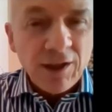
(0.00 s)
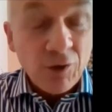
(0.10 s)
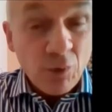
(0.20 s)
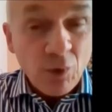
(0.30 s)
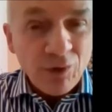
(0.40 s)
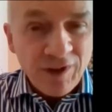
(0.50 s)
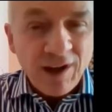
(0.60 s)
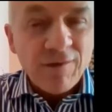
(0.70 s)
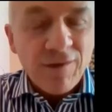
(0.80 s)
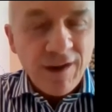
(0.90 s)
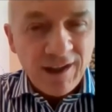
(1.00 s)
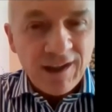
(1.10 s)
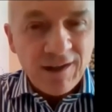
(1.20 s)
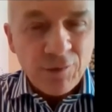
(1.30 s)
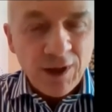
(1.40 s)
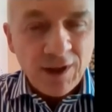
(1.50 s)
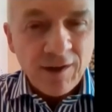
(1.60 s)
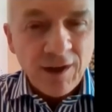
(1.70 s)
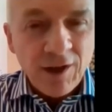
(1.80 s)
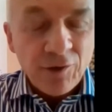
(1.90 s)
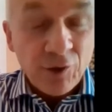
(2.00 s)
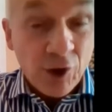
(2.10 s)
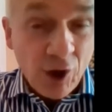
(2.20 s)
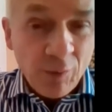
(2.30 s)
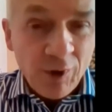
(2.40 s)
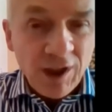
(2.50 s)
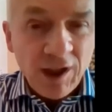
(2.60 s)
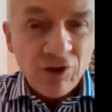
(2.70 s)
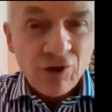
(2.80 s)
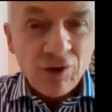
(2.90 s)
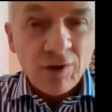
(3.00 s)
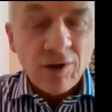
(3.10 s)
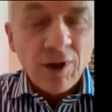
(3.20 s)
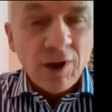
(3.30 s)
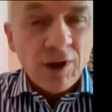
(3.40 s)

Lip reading: the rules are very different. So the communication,